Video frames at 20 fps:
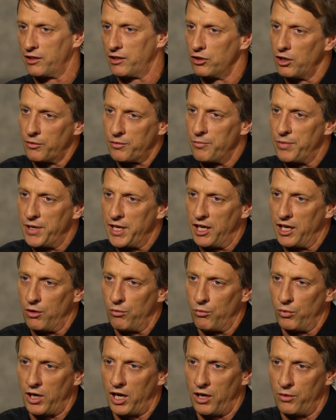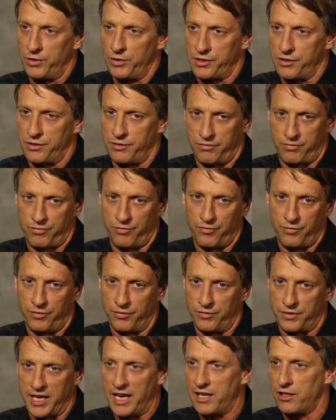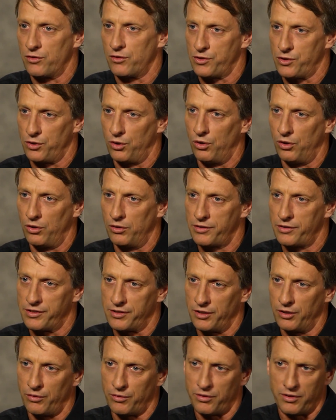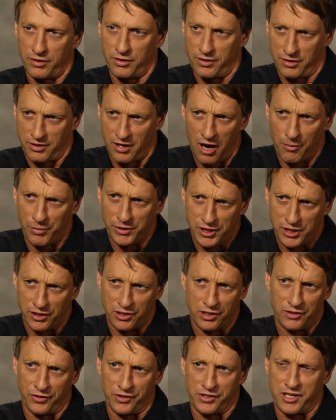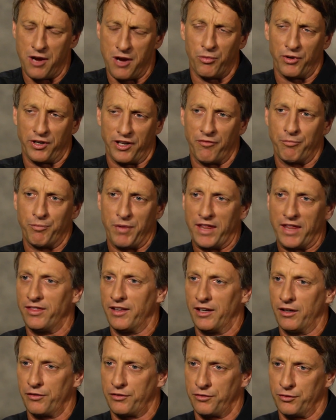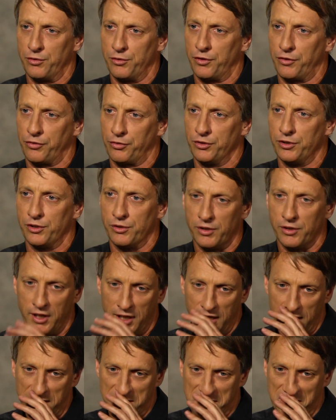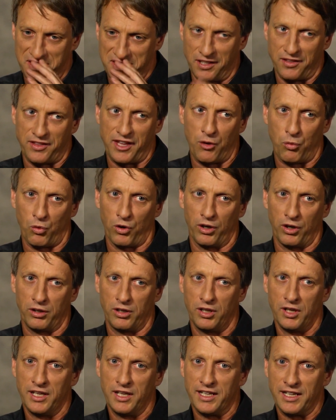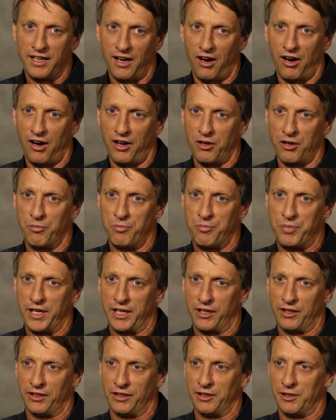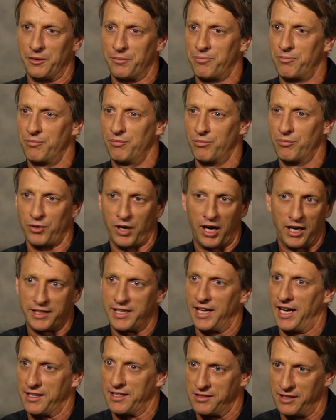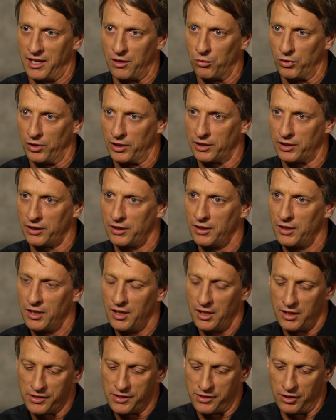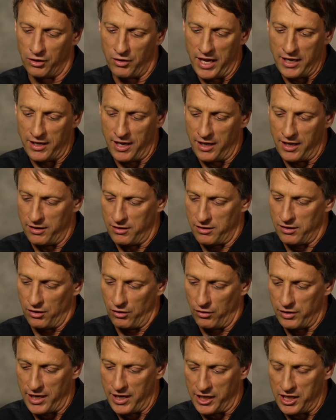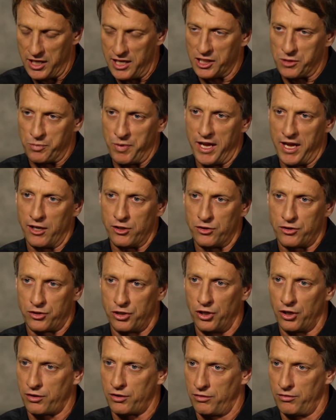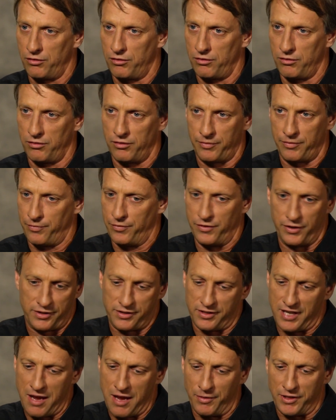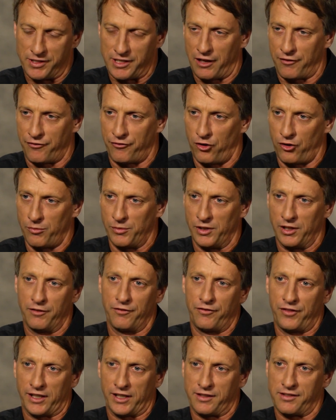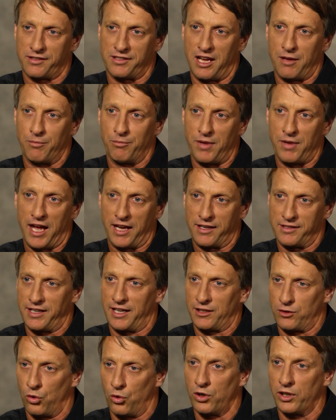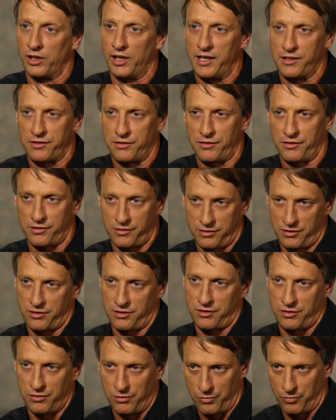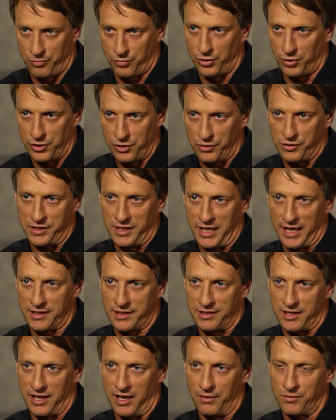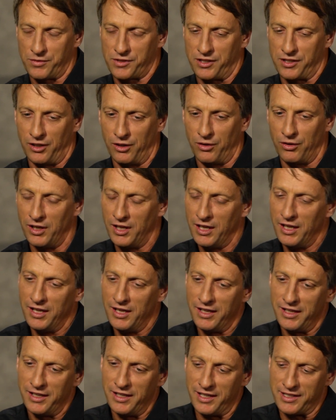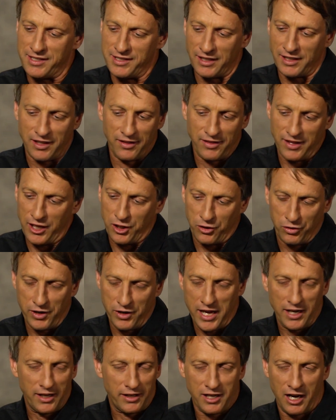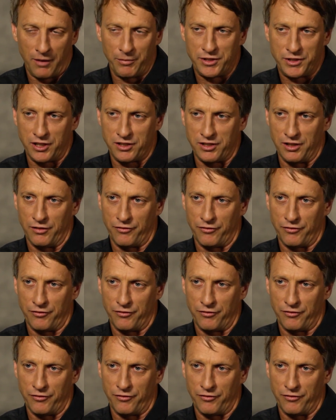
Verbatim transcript: I grew up competing when I was 10 years old. So competitions for skateboarding have been there through and through. It's just that they weren't on a bigger broadcast network. So and and you know ESPN took the same exact formula. In fact, the same exact organizers to produce the X Games. So it's not that they created competition